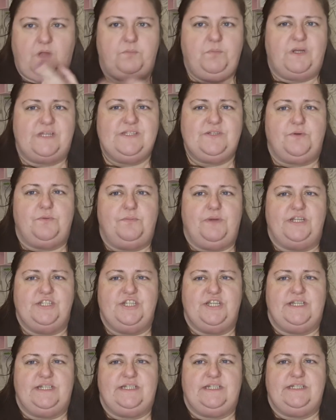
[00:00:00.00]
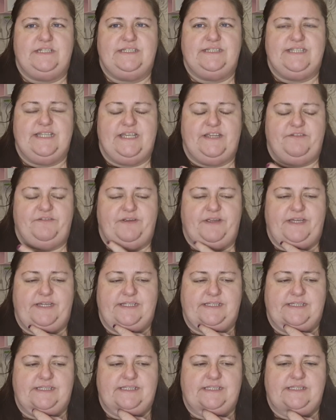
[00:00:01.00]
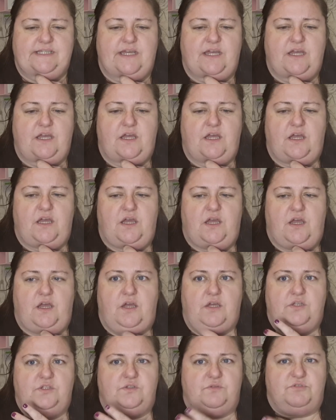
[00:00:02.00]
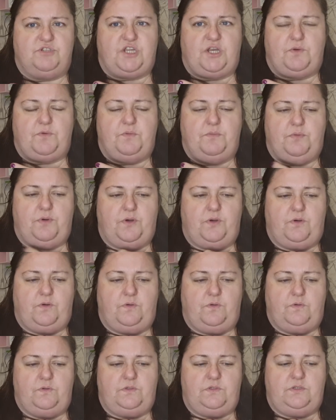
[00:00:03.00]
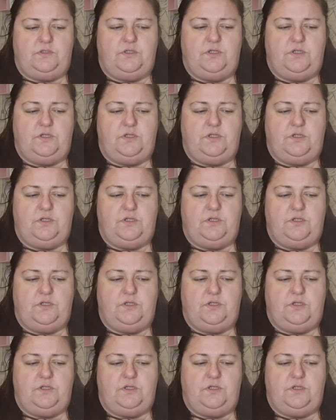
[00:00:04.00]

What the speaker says: Practical Magic series, some Shadow and Bone.